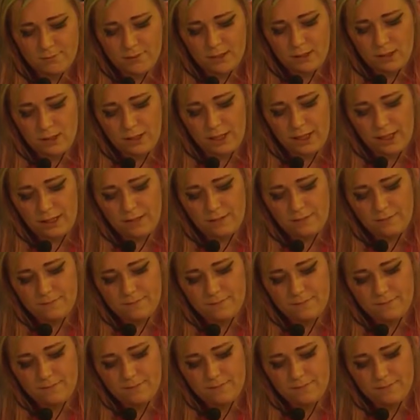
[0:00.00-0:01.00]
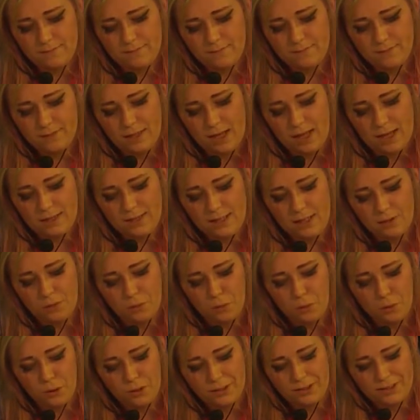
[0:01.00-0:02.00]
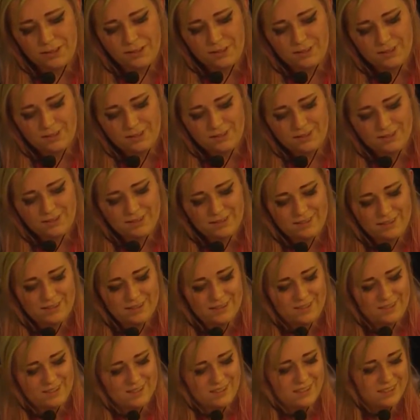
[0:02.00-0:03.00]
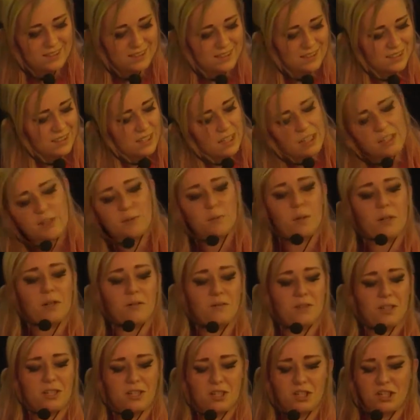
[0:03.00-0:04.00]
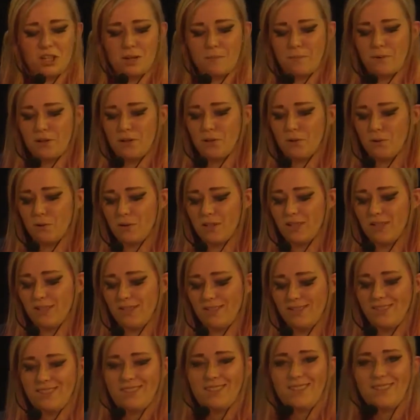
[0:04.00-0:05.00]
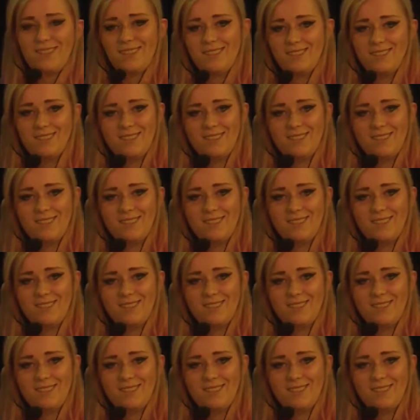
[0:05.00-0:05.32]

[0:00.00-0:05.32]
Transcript: Okay. As I thought. It's one of the cheaper ones.